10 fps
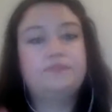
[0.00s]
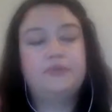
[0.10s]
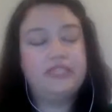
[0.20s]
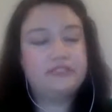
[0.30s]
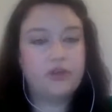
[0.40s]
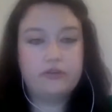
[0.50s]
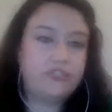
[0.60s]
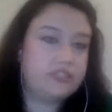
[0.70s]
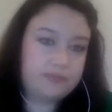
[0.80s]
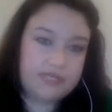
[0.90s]
Yes, please,
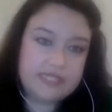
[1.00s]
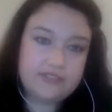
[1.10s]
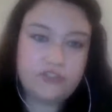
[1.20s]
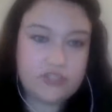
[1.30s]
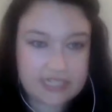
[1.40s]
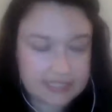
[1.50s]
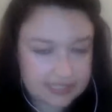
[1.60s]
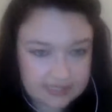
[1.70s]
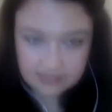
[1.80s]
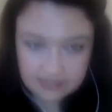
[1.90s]
coaches, please use
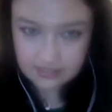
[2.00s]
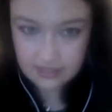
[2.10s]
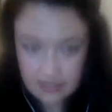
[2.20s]
this.